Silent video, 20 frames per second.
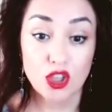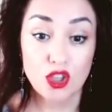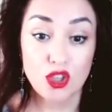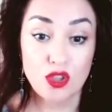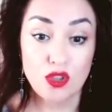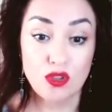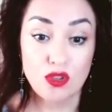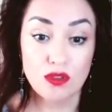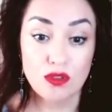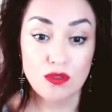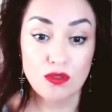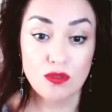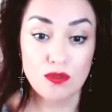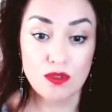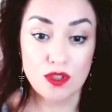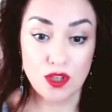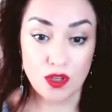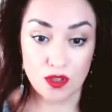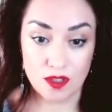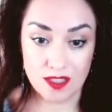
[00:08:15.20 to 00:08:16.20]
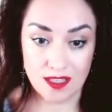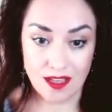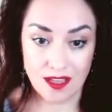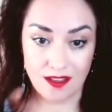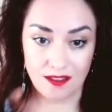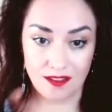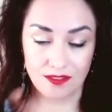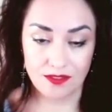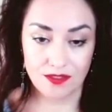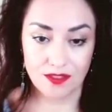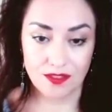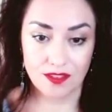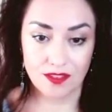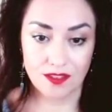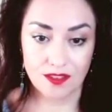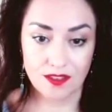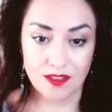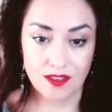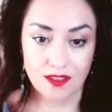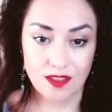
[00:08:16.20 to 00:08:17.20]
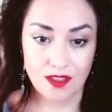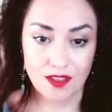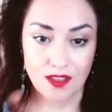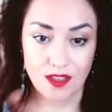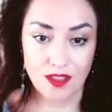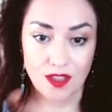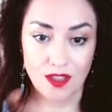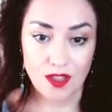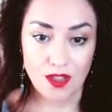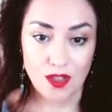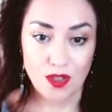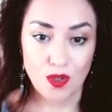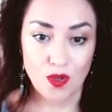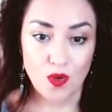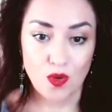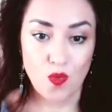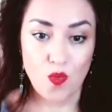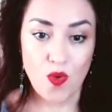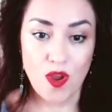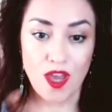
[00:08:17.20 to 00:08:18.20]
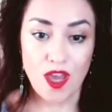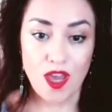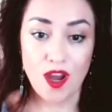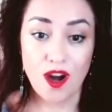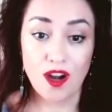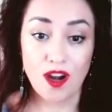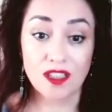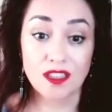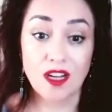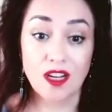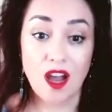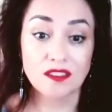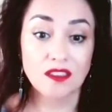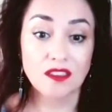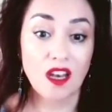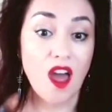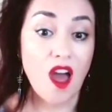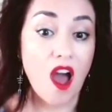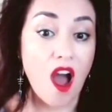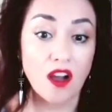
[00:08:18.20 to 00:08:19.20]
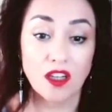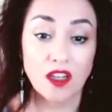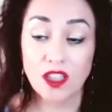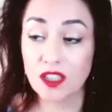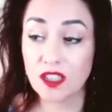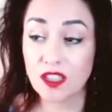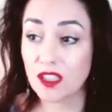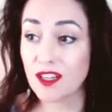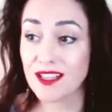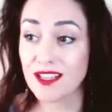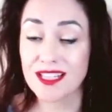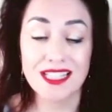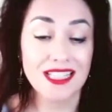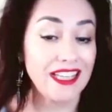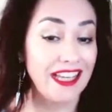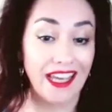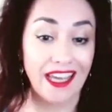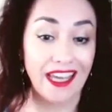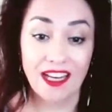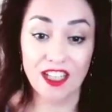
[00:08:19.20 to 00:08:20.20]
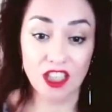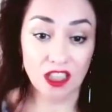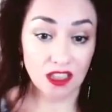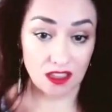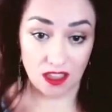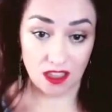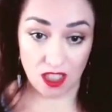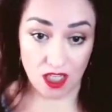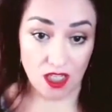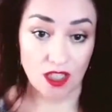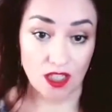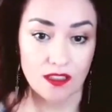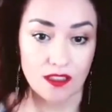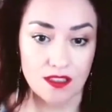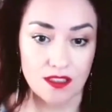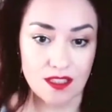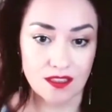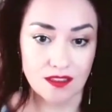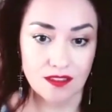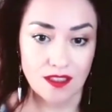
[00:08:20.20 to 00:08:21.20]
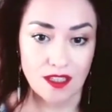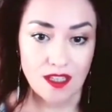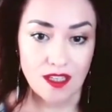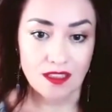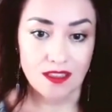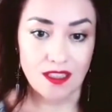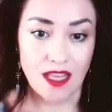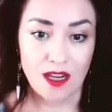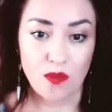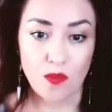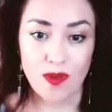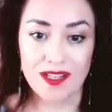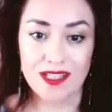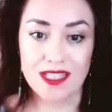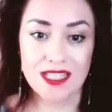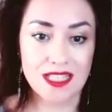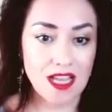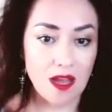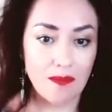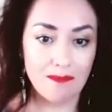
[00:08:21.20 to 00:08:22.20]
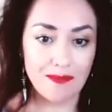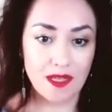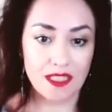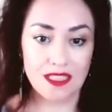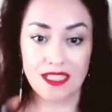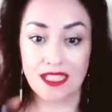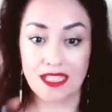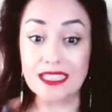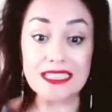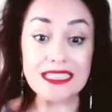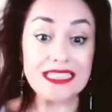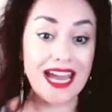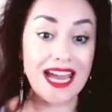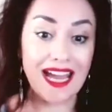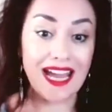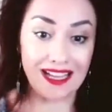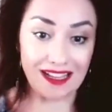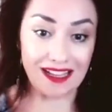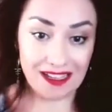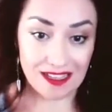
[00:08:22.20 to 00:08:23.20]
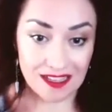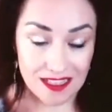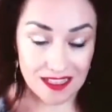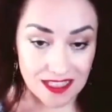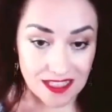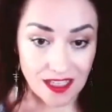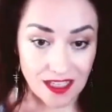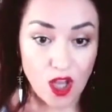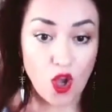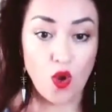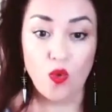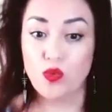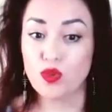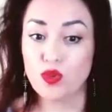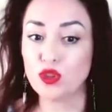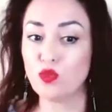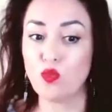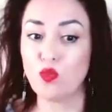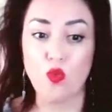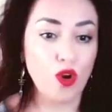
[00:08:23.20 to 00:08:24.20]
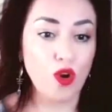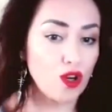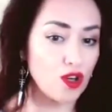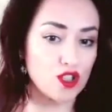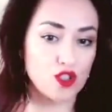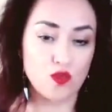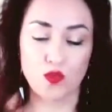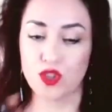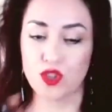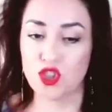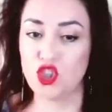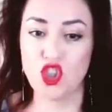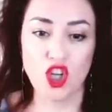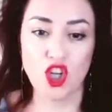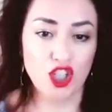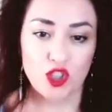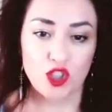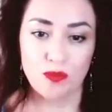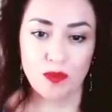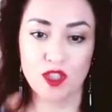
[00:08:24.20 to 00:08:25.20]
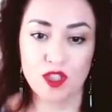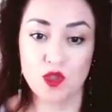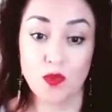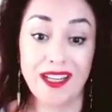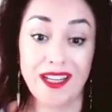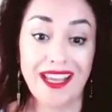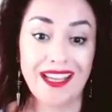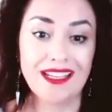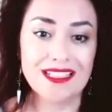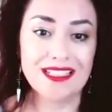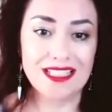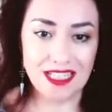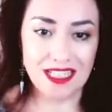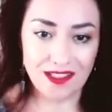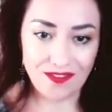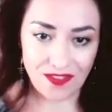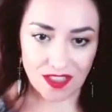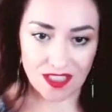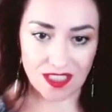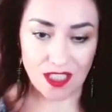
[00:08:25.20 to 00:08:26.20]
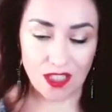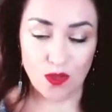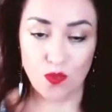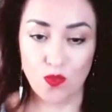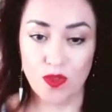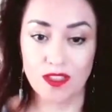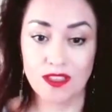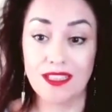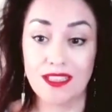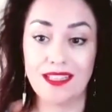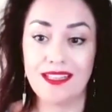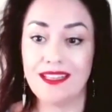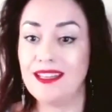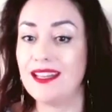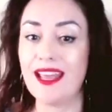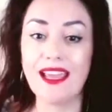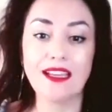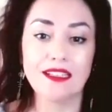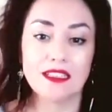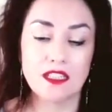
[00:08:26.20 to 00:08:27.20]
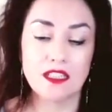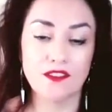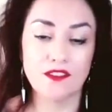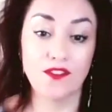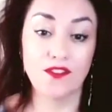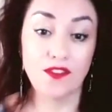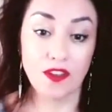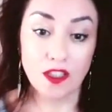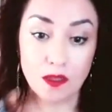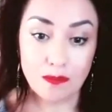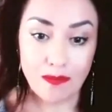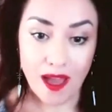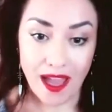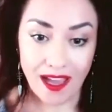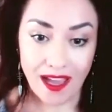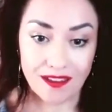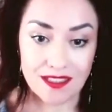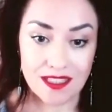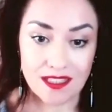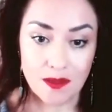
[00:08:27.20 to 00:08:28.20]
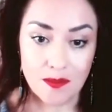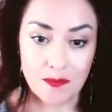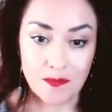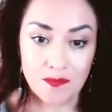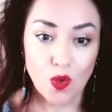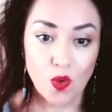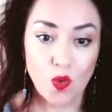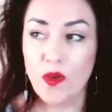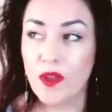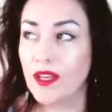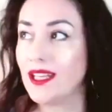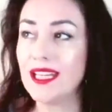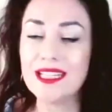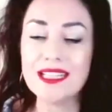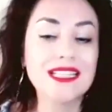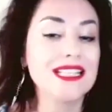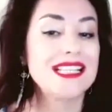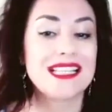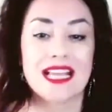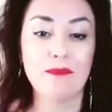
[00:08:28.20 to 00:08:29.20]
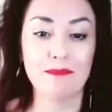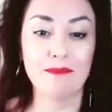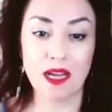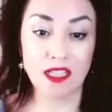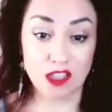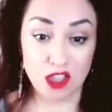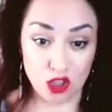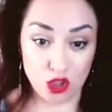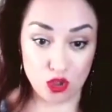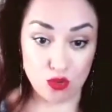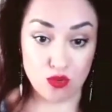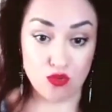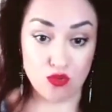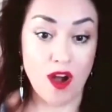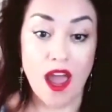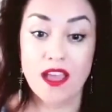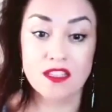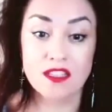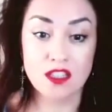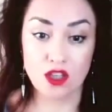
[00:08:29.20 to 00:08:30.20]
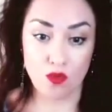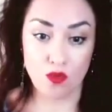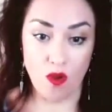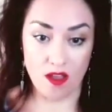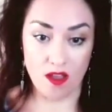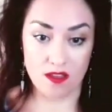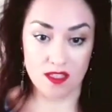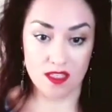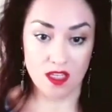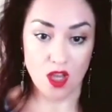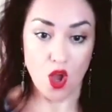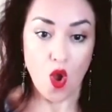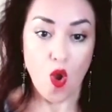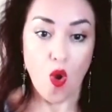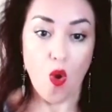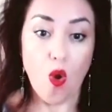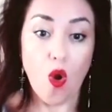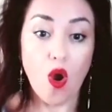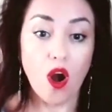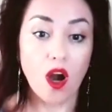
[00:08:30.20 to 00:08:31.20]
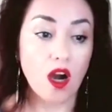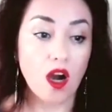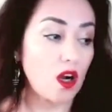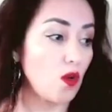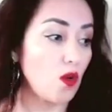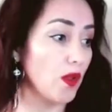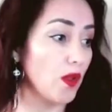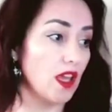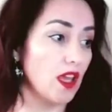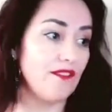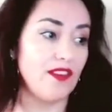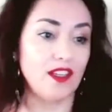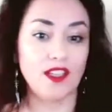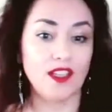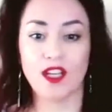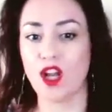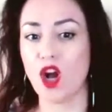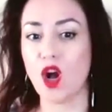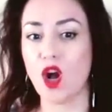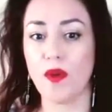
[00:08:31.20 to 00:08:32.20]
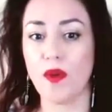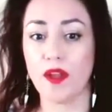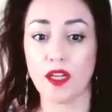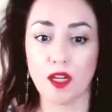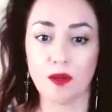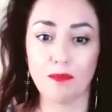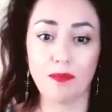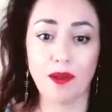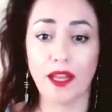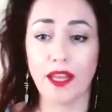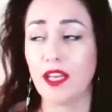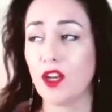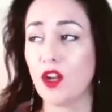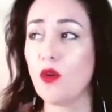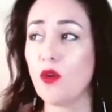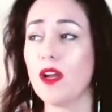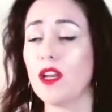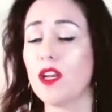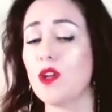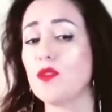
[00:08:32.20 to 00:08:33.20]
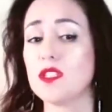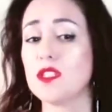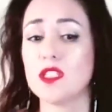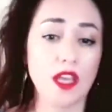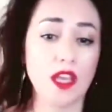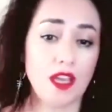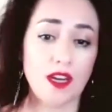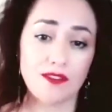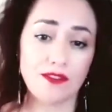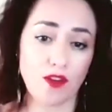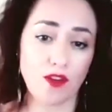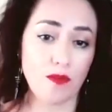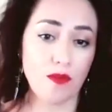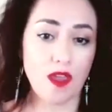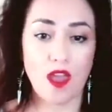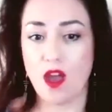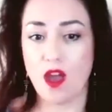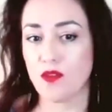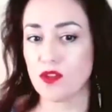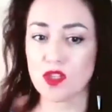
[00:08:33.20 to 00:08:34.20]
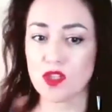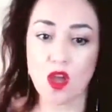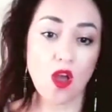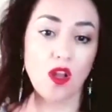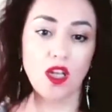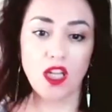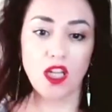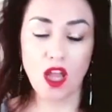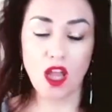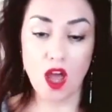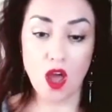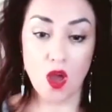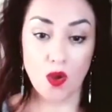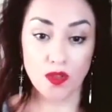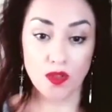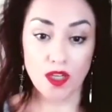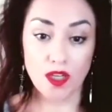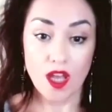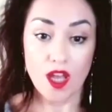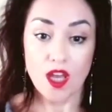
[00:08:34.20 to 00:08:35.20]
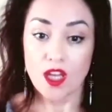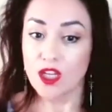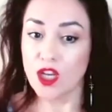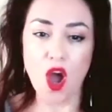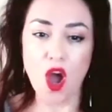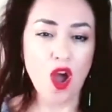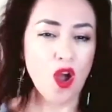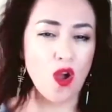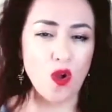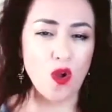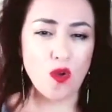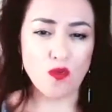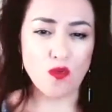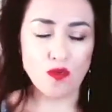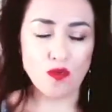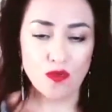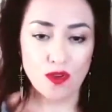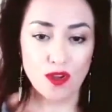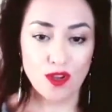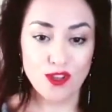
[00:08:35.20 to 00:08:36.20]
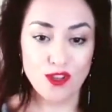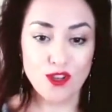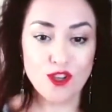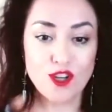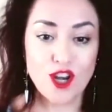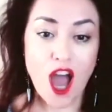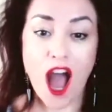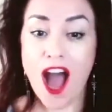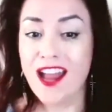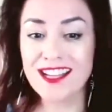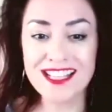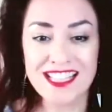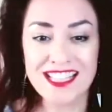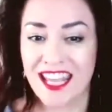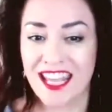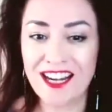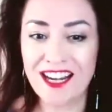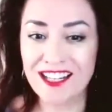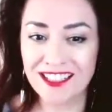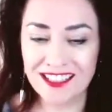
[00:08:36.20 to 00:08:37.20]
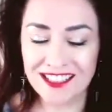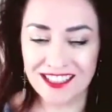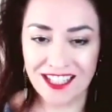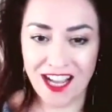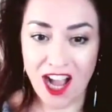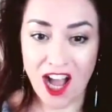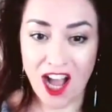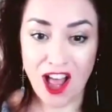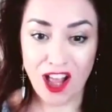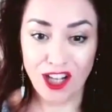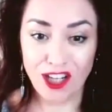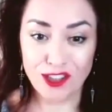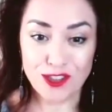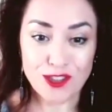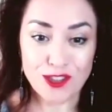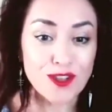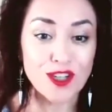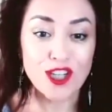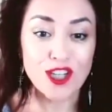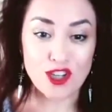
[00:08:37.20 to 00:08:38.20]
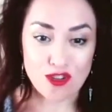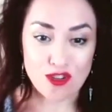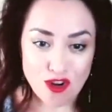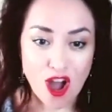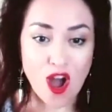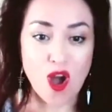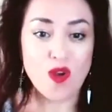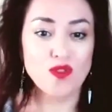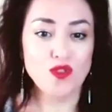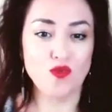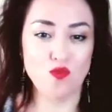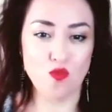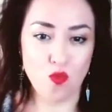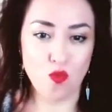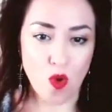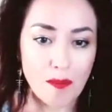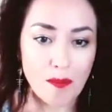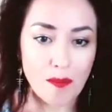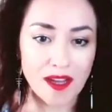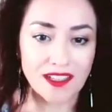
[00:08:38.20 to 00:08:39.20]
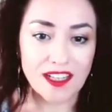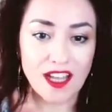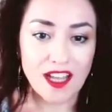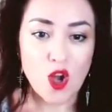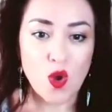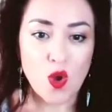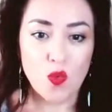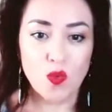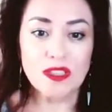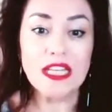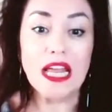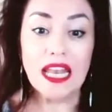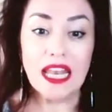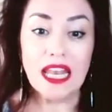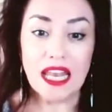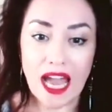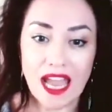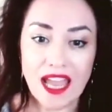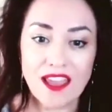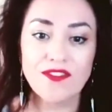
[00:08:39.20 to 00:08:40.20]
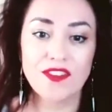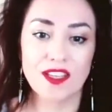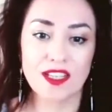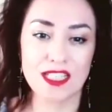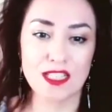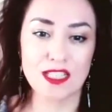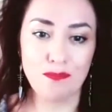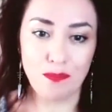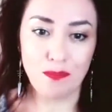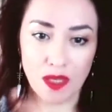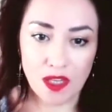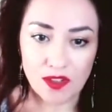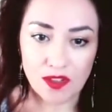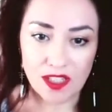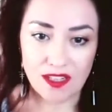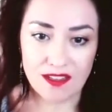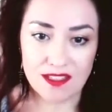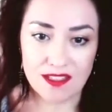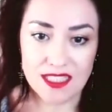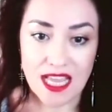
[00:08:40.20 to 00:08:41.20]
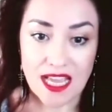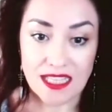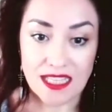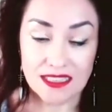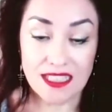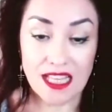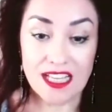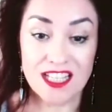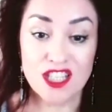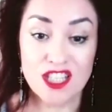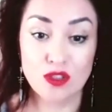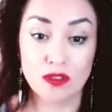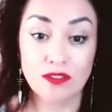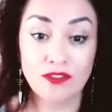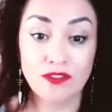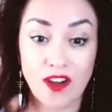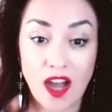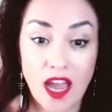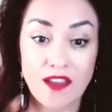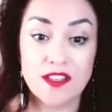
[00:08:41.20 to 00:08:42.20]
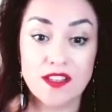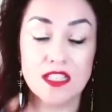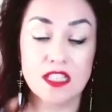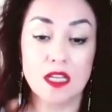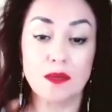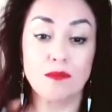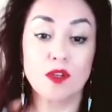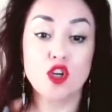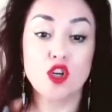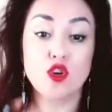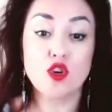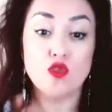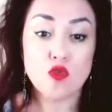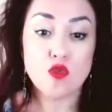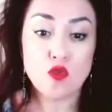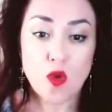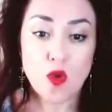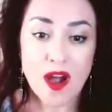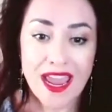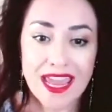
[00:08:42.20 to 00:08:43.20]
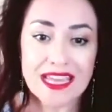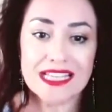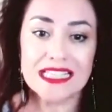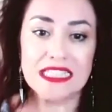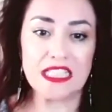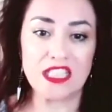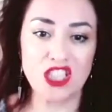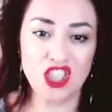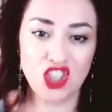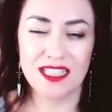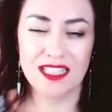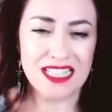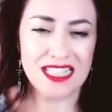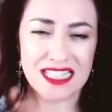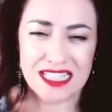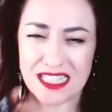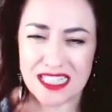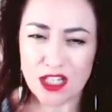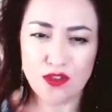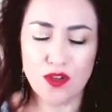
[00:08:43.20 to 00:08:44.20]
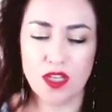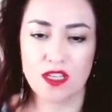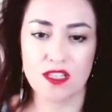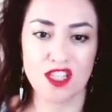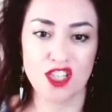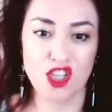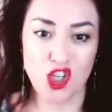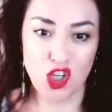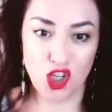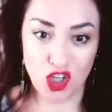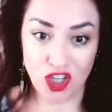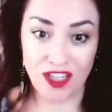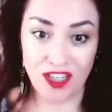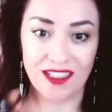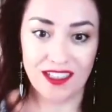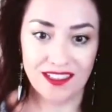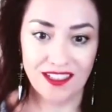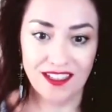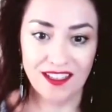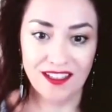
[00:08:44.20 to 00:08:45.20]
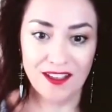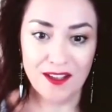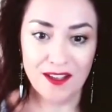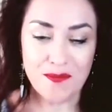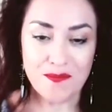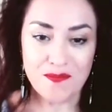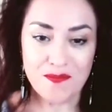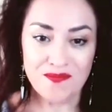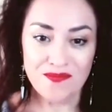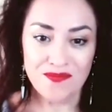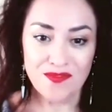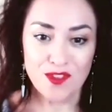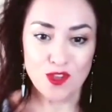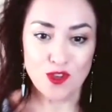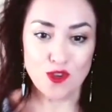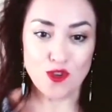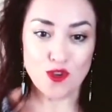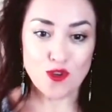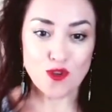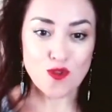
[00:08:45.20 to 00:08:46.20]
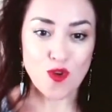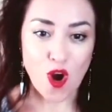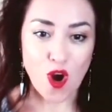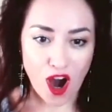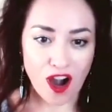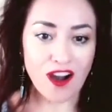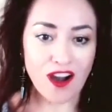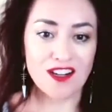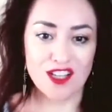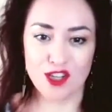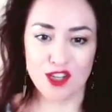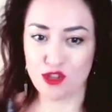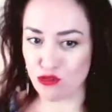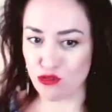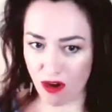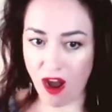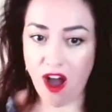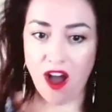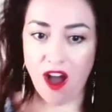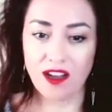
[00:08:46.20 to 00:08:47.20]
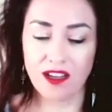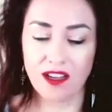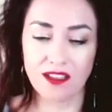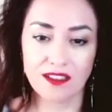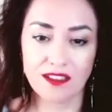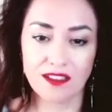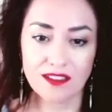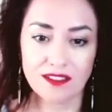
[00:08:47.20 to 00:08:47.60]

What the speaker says: Choose yourself. We are not longer scared little girls. Then when somebody attacks us with words, with judgments, with negativity, with negative feedbacks, we need somebody to rescue us. Or we even go and complain, nobody was there for me, I was all alone. No, you're not a scared little girl. You're a grown woman with a life experience that survived some crazy, serious shit. You are strong.